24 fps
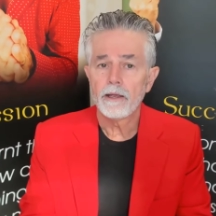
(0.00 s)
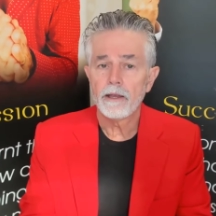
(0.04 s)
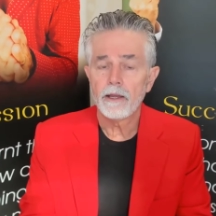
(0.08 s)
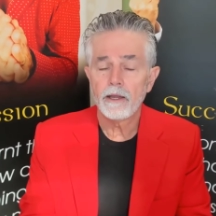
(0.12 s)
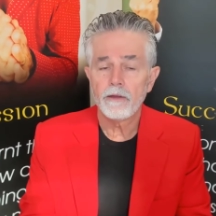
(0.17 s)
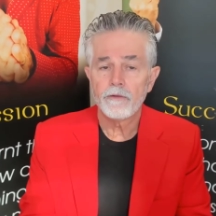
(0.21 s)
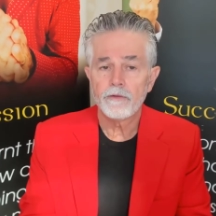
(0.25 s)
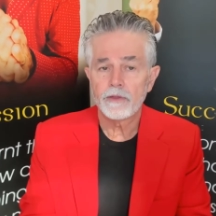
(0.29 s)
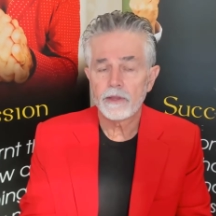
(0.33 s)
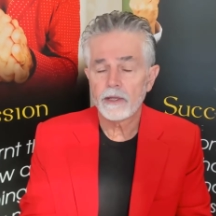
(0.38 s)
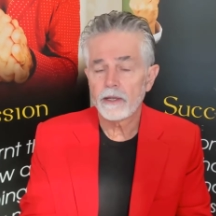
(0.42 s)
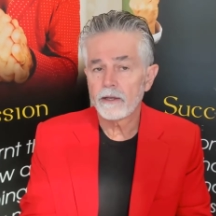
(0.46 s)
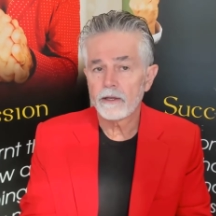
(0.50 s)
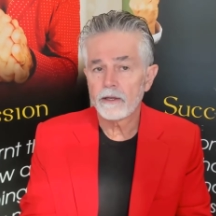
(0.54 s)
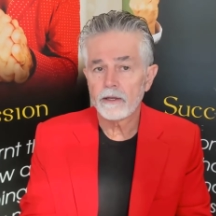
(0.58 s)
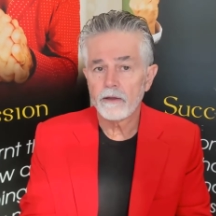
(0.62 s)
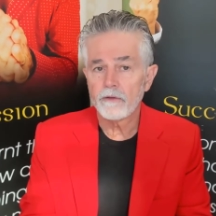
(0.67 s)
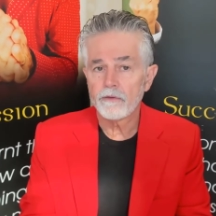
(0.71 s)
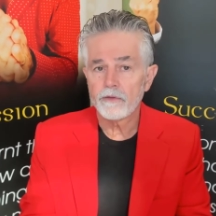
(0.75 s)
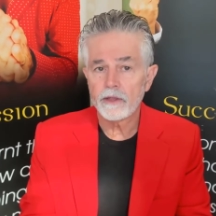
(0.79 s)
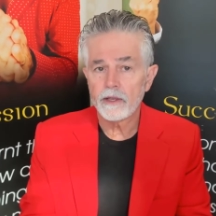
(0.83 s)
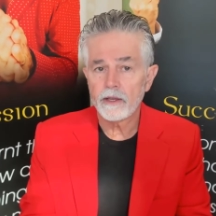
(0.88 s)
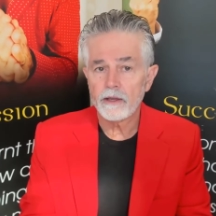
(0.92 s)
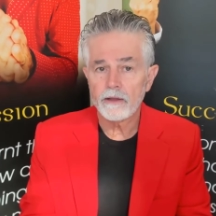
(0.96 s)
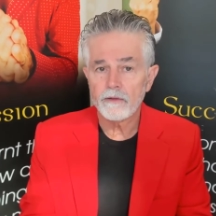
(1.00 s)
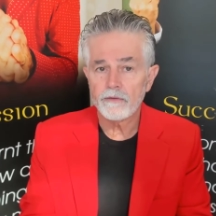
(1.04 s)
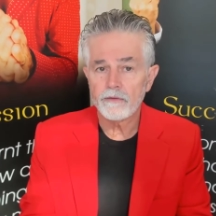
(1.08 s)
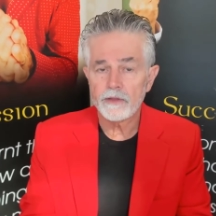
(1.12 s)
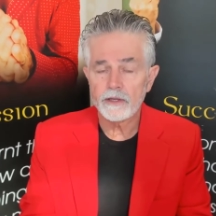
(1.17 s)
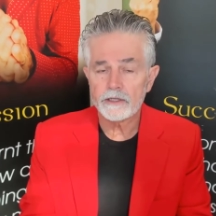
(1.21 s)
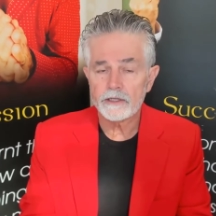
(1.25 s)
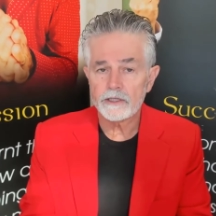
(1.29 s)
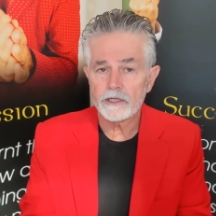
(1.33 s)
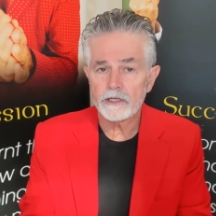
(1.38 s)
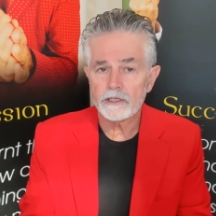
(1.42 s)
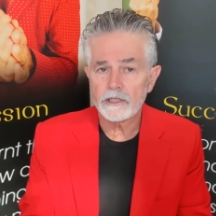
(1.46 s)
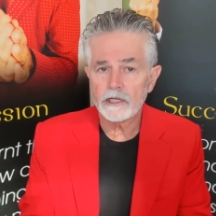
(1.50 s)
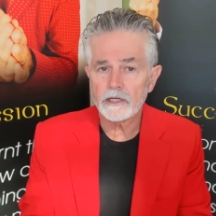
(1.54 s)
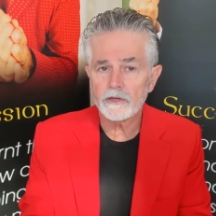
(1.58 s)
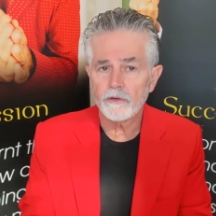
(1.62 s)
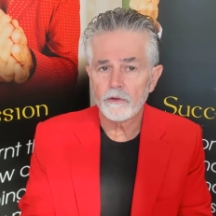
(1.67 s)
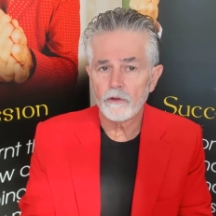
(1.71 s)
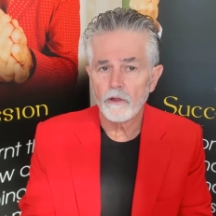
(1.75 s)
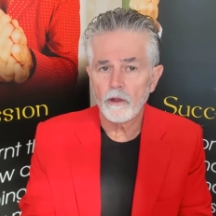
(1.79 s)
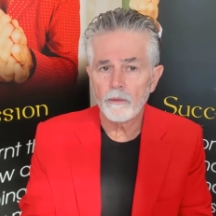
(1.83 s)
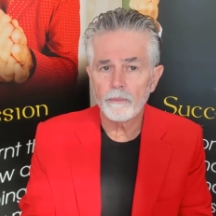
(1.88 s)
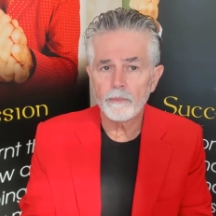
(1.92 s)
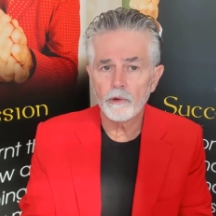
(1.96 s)
If they're
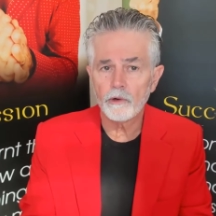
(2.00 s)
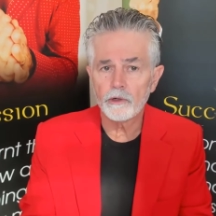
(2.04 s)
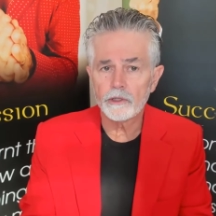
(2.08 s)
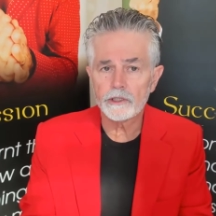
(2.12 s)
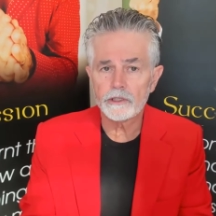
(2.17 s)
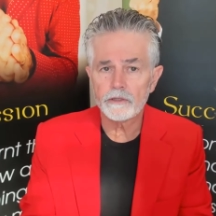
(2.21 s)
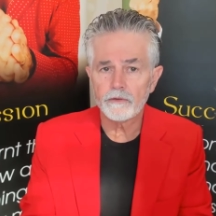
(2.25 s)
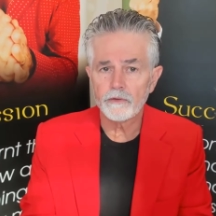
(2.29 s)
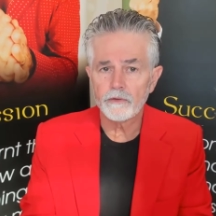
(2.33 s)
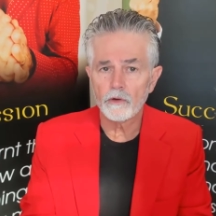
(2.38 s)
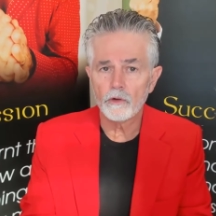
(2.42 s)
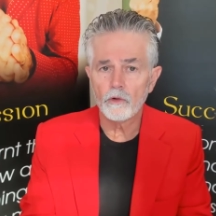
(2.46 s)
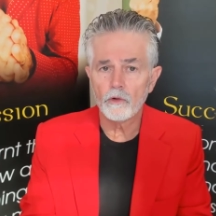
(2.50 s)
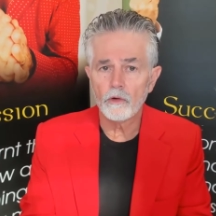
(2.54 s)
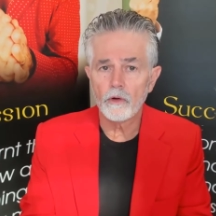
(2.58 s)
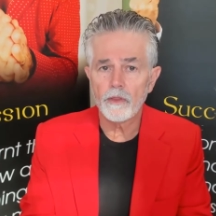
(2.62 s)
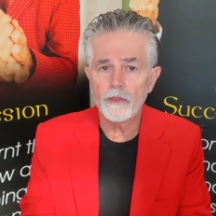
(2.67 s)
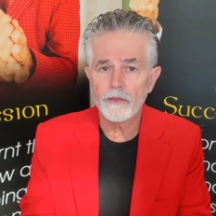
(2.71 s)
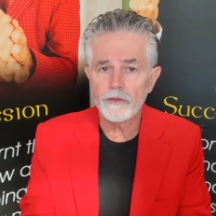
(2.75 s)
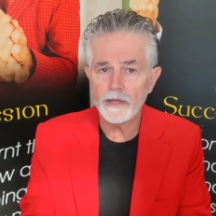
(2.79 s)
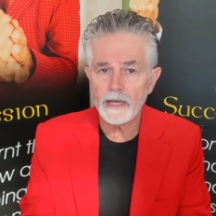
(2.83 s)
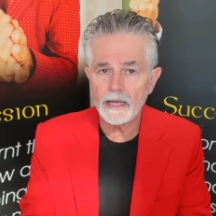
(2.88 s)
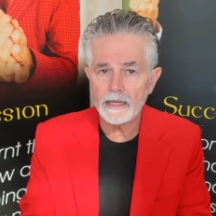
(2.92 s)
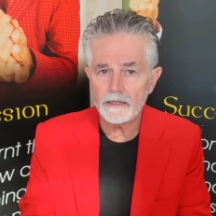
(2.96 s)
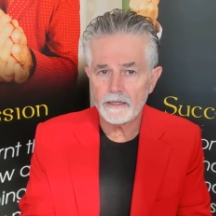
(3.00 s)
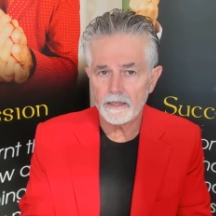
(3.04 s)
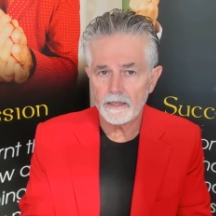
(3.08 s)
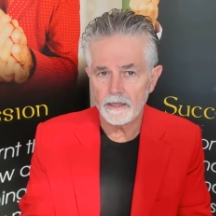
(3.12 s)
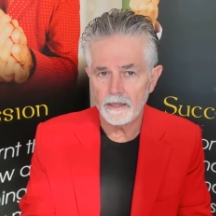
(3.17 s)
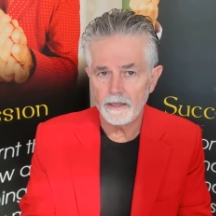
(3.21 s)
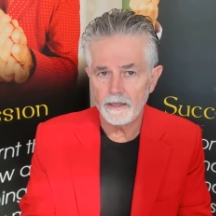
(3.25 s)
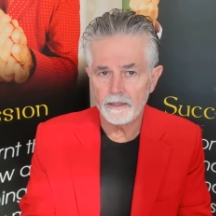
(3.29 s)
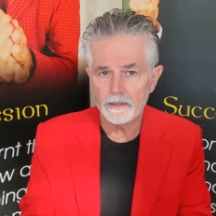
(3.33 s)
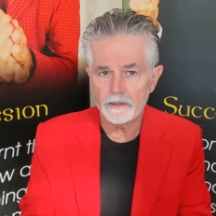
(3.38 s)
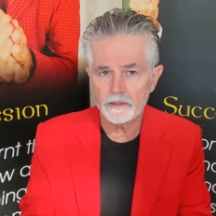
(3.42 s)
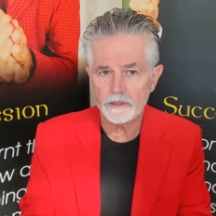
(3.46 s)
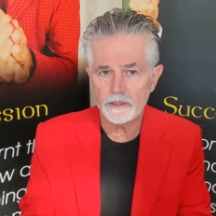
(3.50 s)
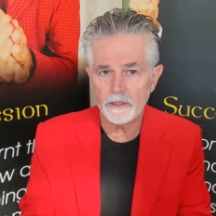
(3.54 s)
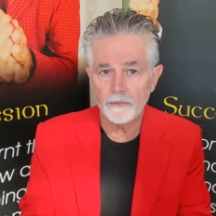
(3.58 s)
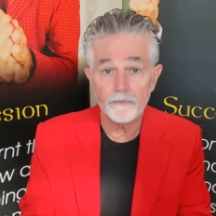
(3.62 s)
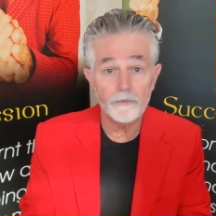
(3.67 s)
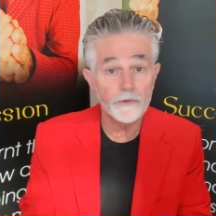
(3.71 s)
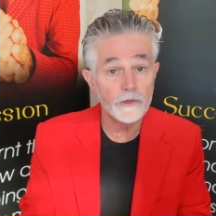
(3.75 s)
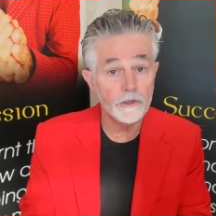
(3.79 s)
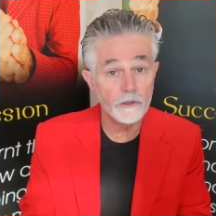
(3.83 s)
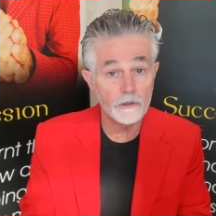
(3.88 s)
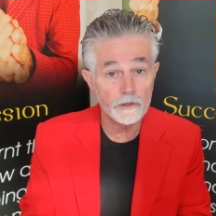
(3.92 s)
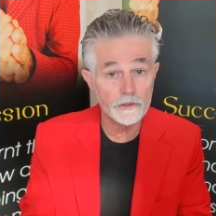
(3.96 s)
successful on points of law, that is
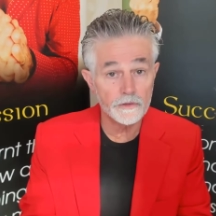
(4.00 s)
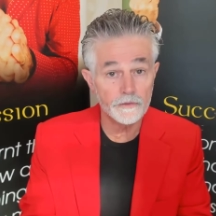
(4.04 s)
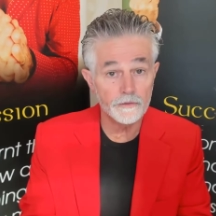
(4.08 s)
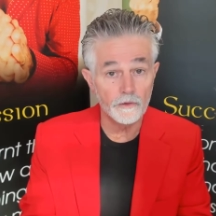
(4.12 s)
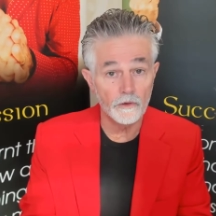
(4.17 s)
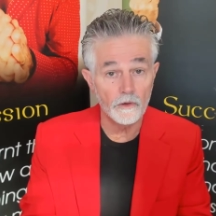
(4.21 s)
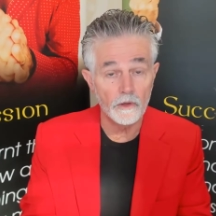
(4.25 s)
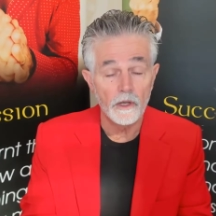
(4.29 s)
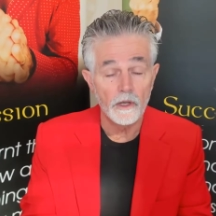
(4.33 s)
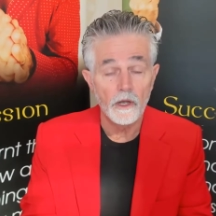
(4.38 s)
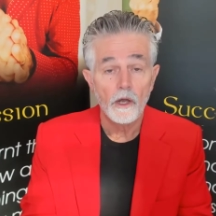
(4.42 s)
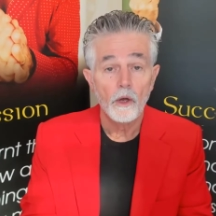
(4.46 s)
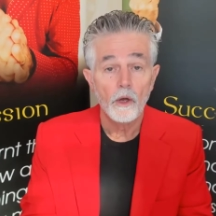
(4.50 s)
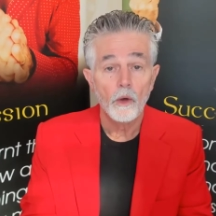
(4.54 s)
useful.